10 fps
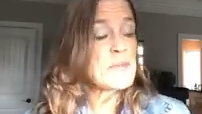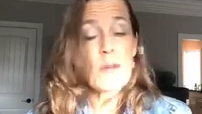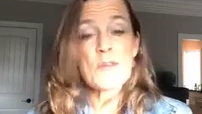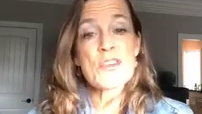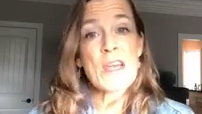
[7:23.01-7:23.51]

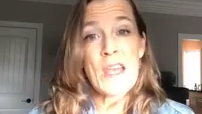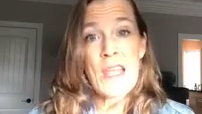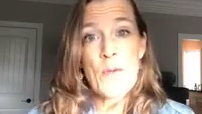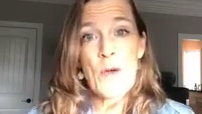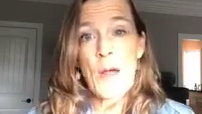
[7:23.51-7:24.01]
I'm just going to
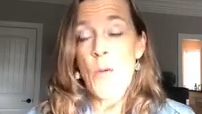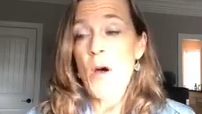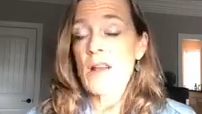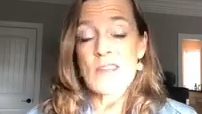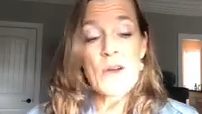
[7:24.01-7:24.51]
eat what I
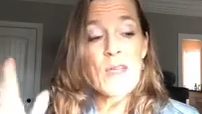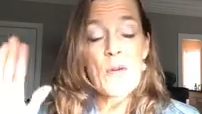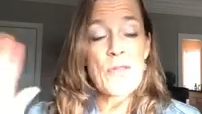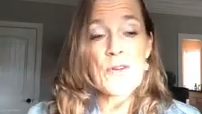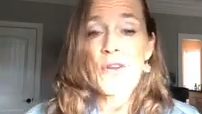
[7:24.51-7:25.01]
want because I don't get what they're